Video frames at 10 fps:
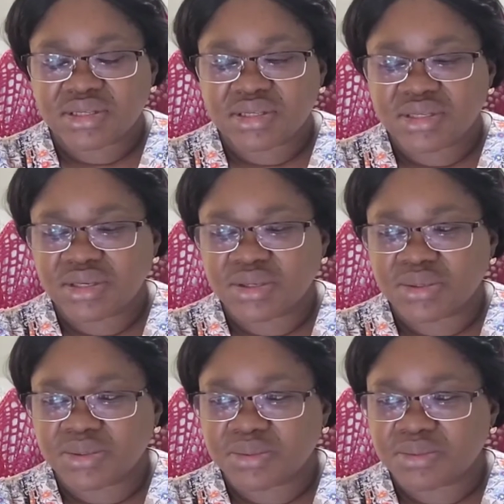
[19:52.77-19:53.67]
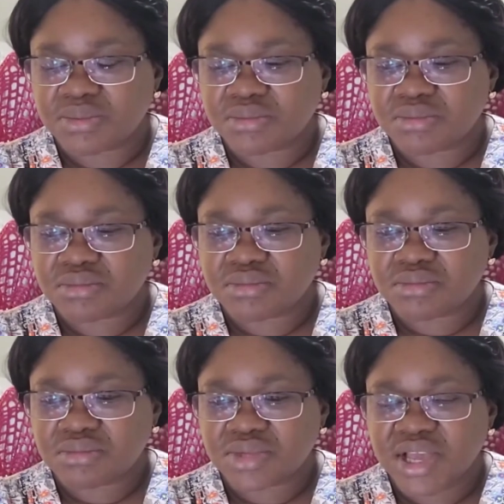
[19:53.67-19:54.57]
you know,
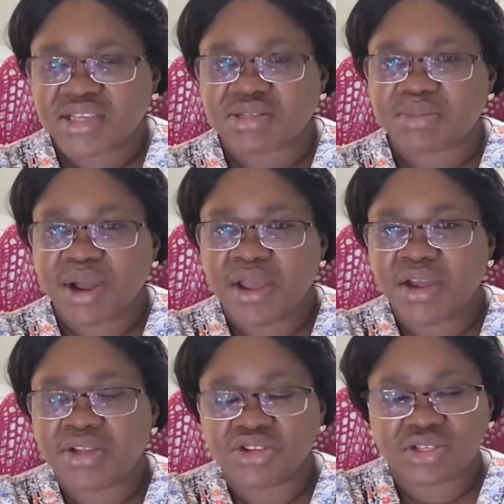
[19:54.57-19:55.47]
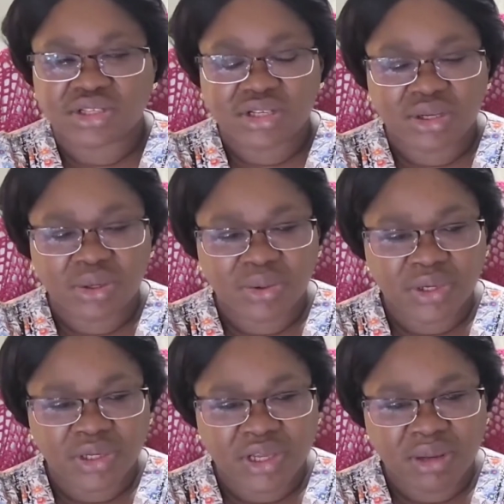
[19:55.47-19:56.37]
expire and just didn't load
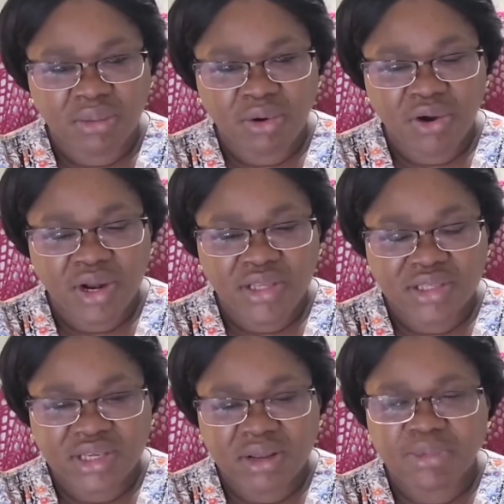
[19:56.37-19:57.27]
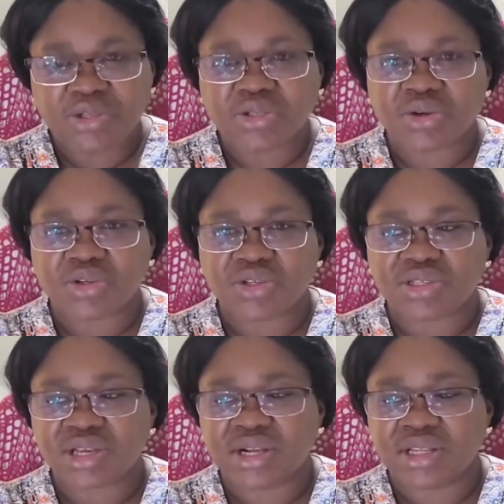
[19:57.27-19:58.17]
it anymore. And I said I'm just going to
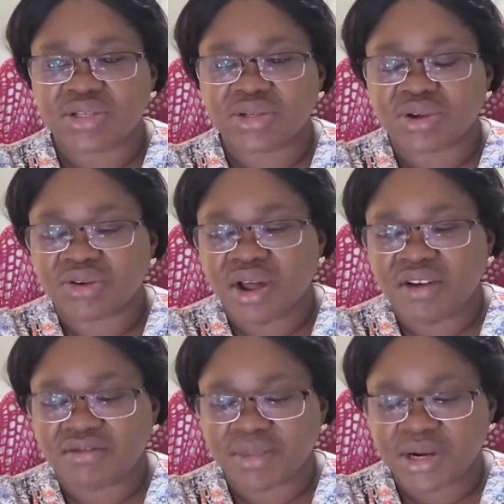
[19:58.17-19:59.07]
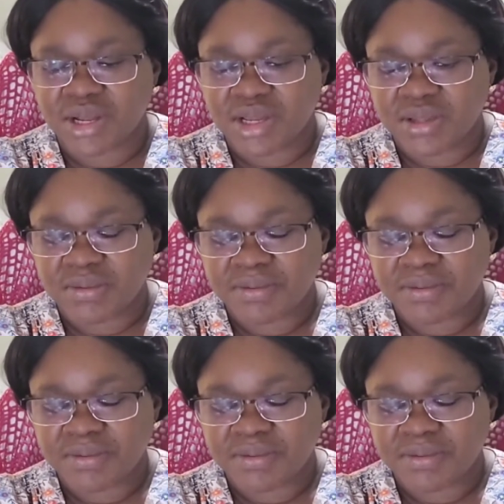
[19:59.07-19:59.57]
sell it to the craft market.